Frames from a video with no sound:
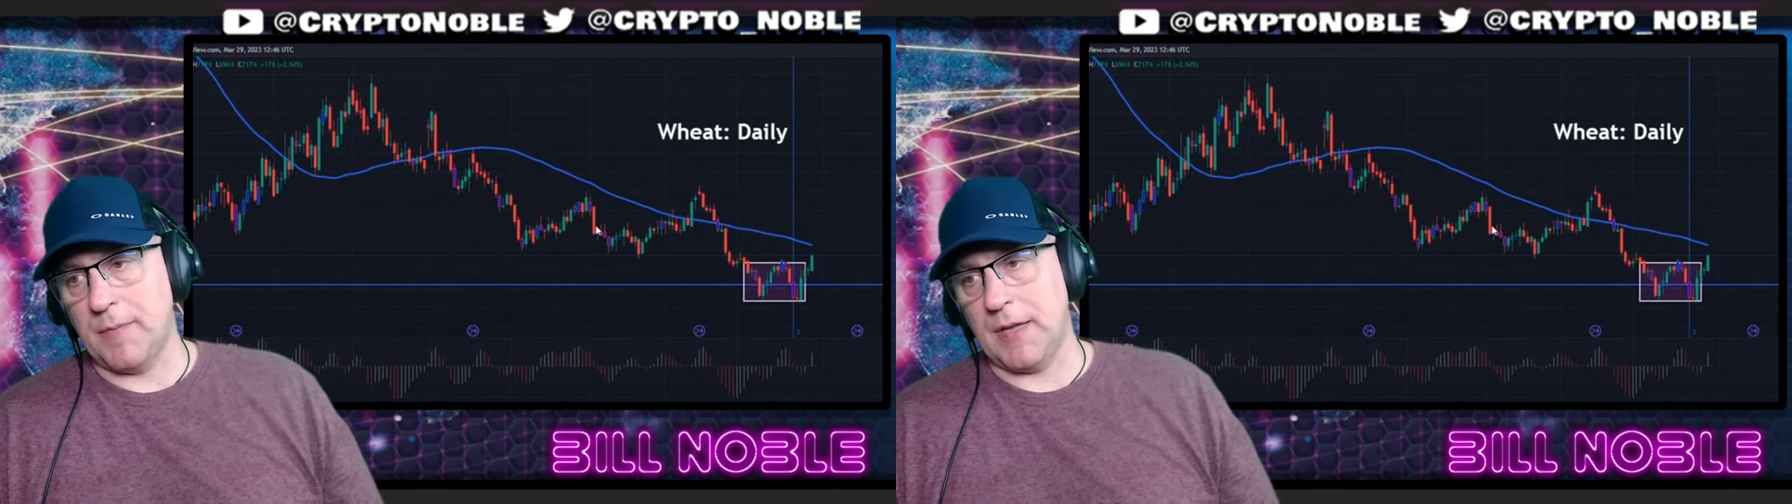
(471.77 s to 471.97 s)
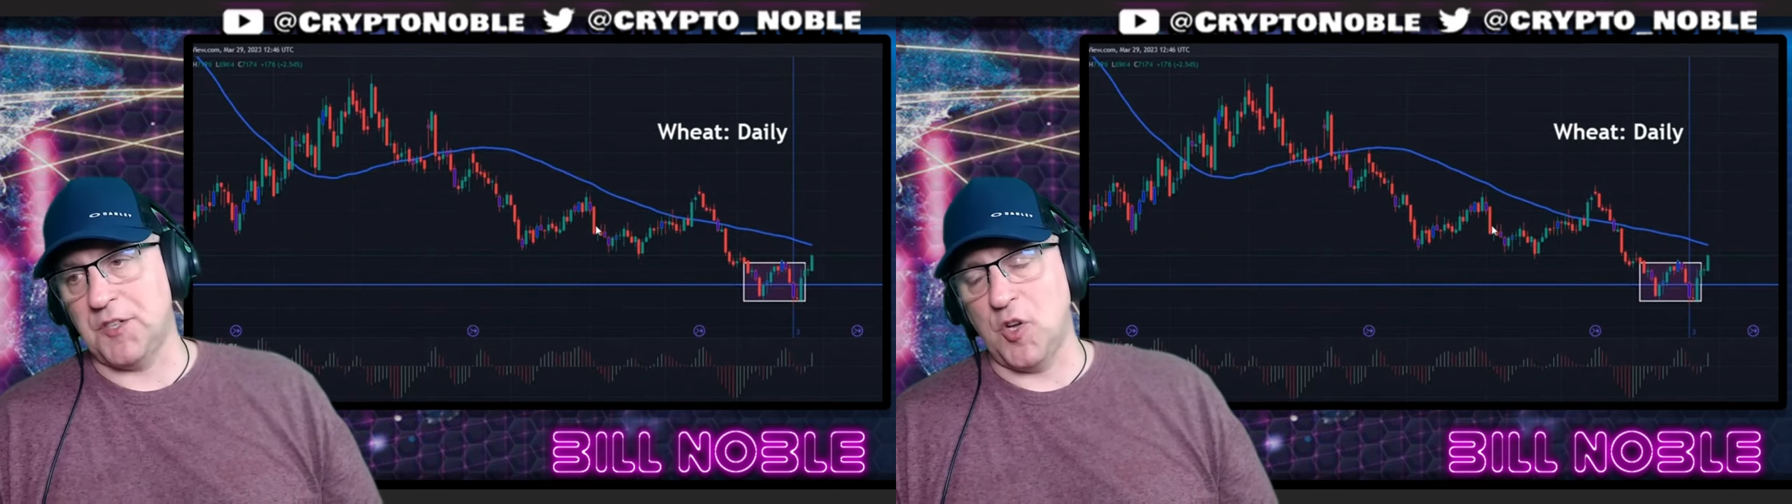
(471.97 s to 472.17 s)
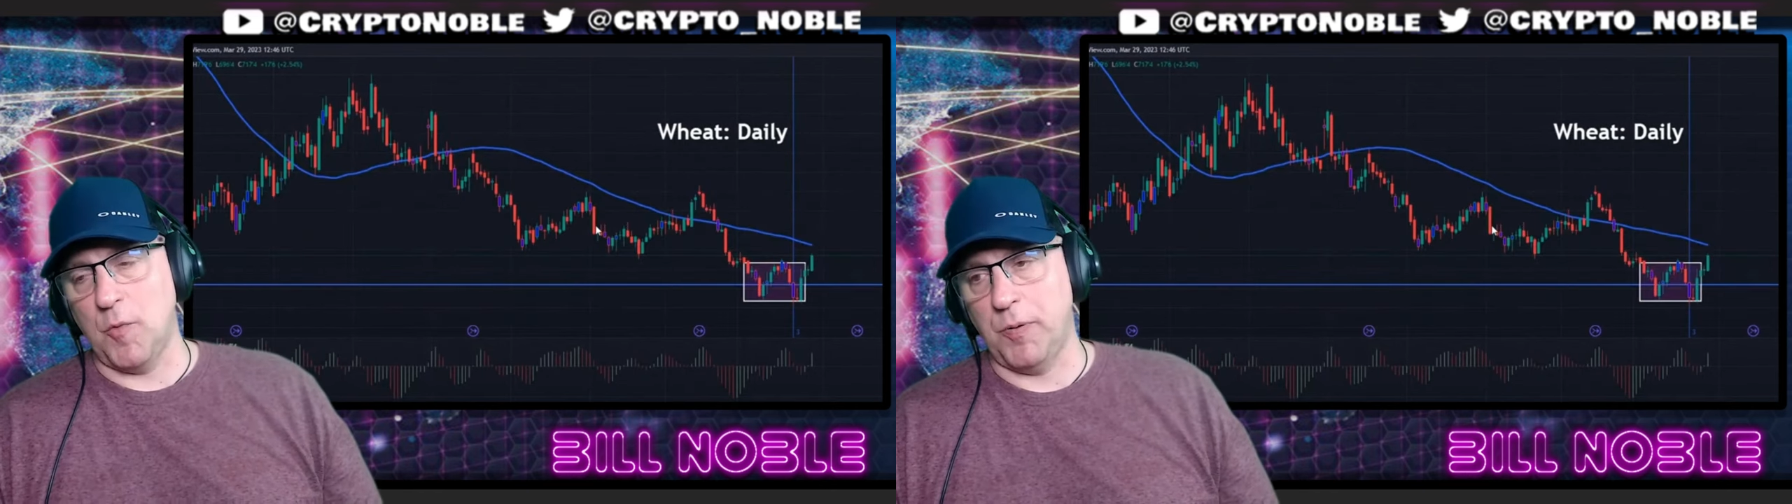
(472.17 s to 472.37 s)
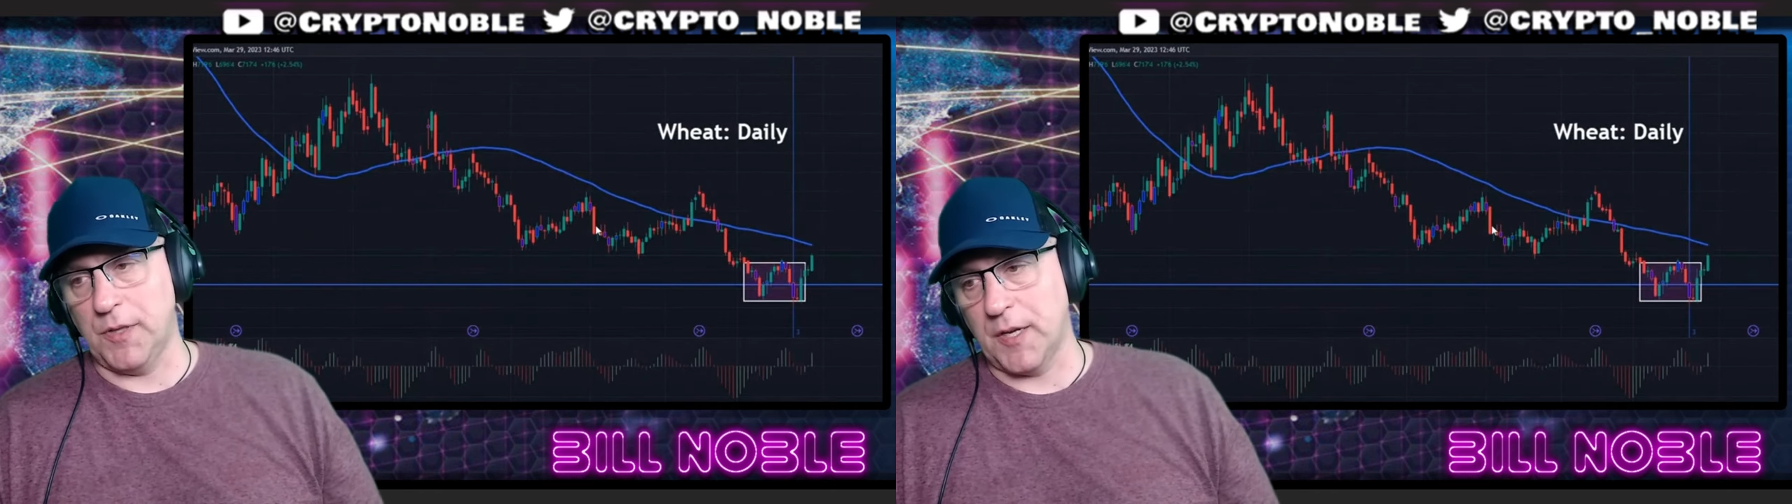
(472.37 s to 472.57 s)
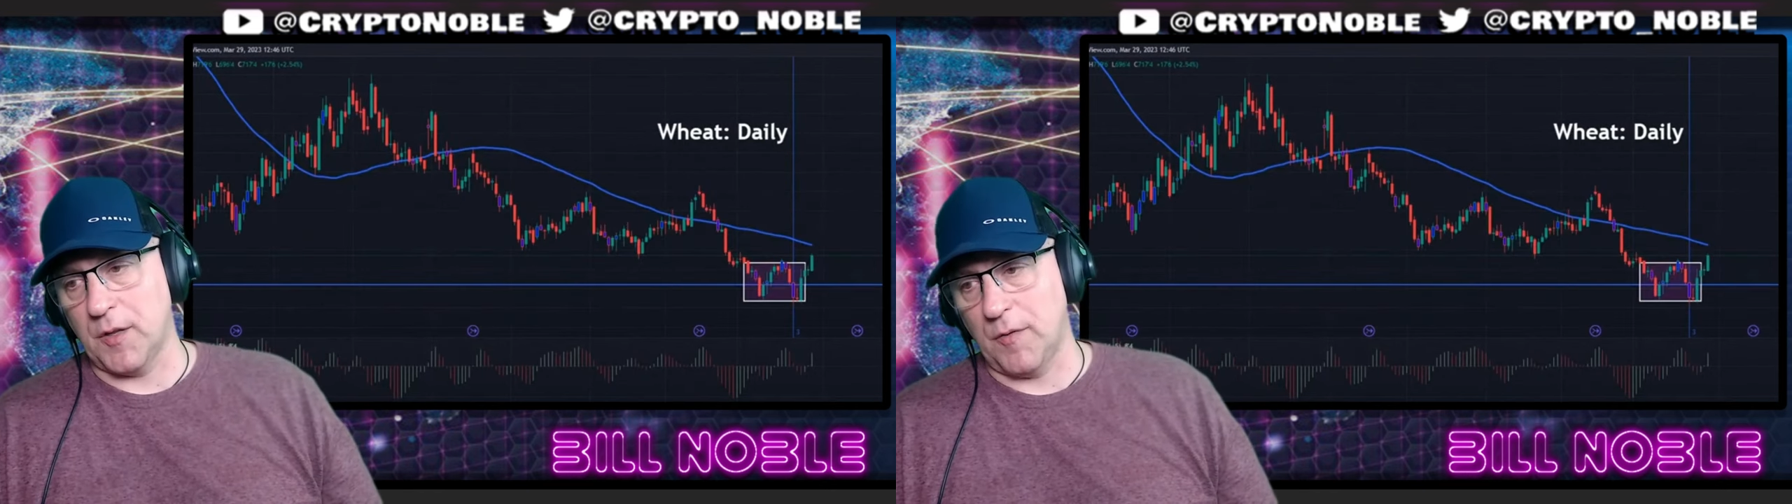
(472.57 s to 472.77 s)
probably going to be a
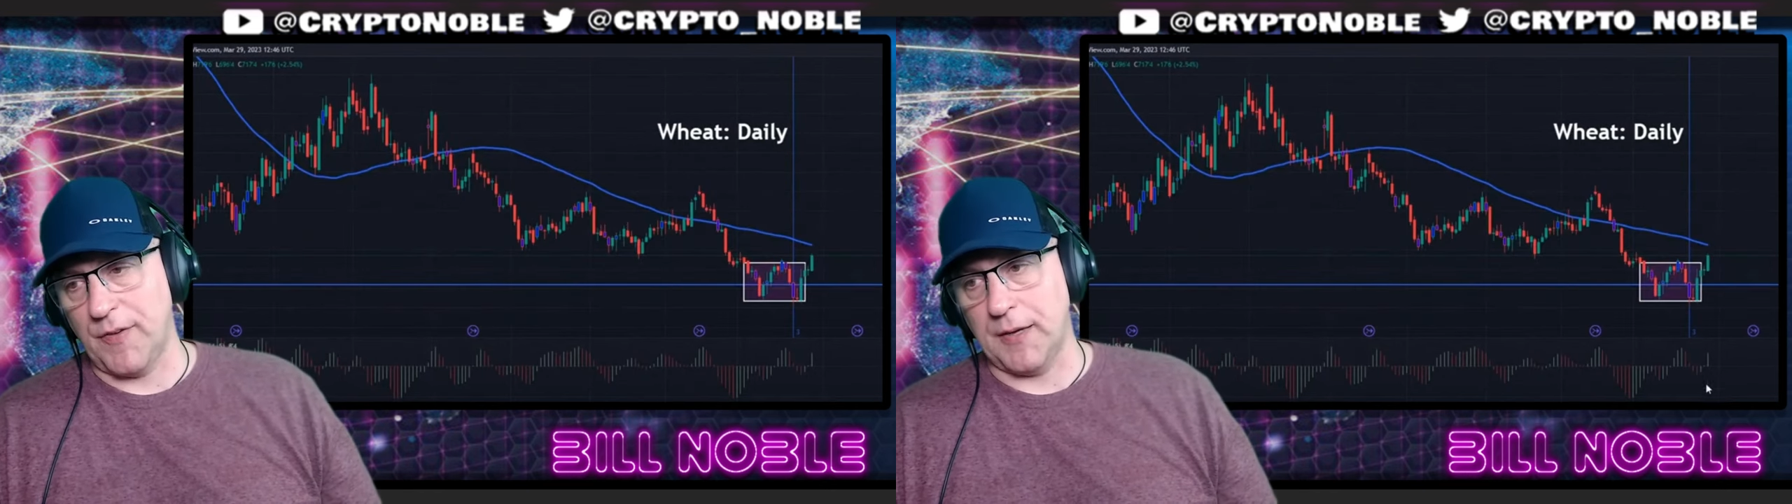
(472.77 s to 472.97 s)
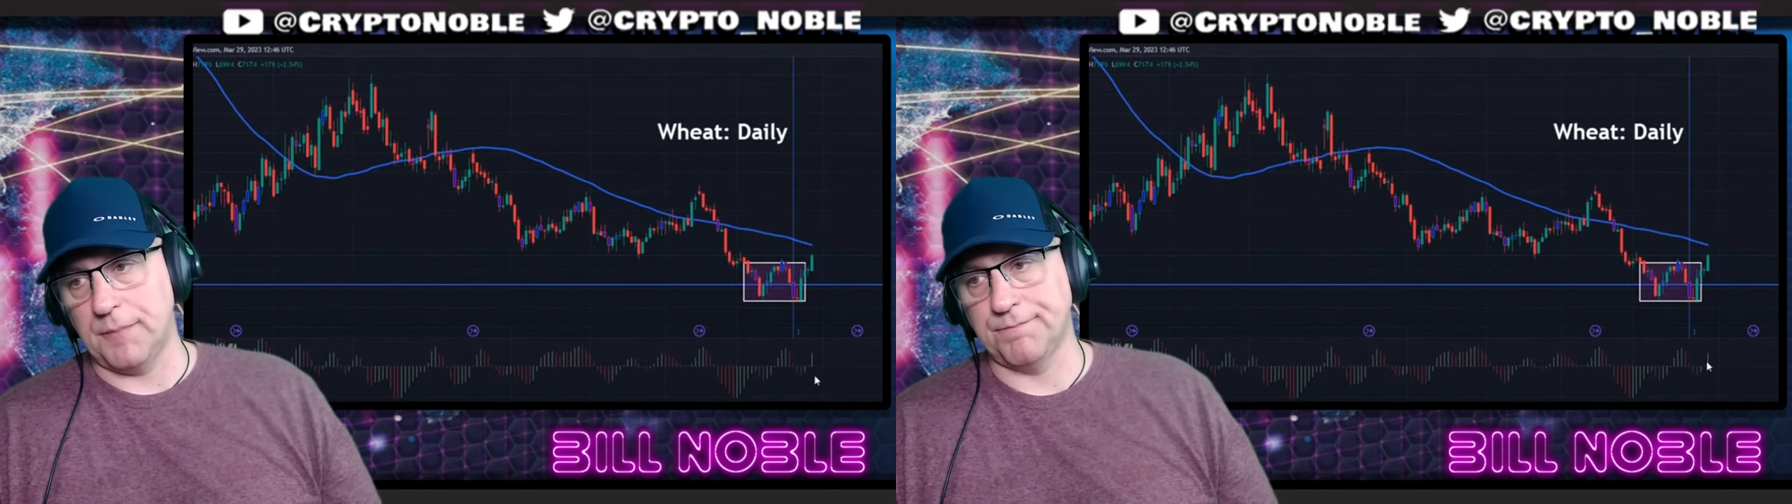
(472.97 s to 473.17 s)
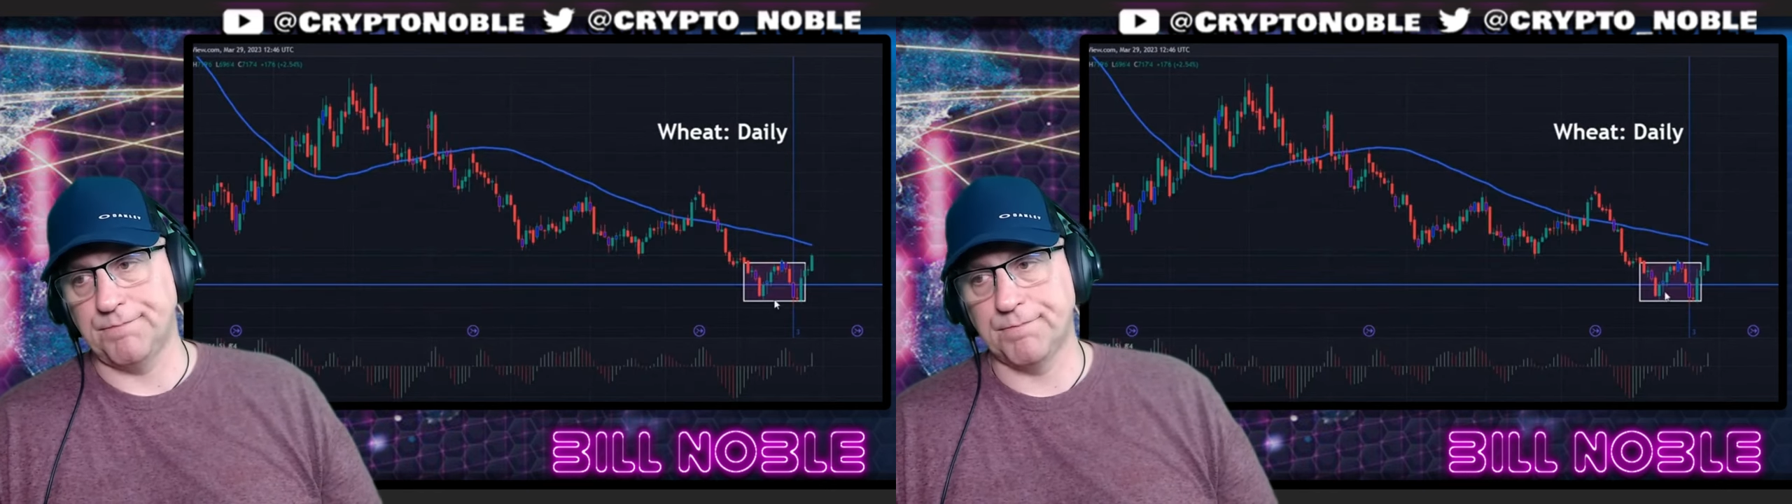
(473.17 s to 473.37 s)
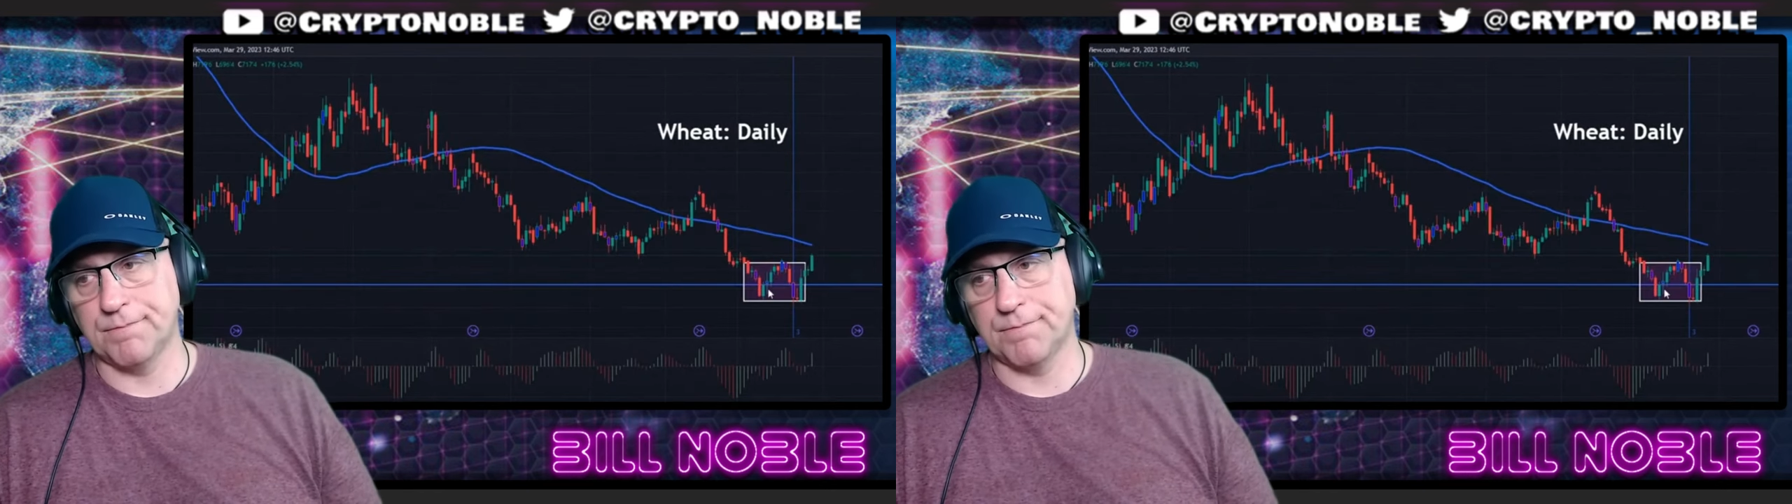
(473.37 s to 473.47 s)
geopolitical event.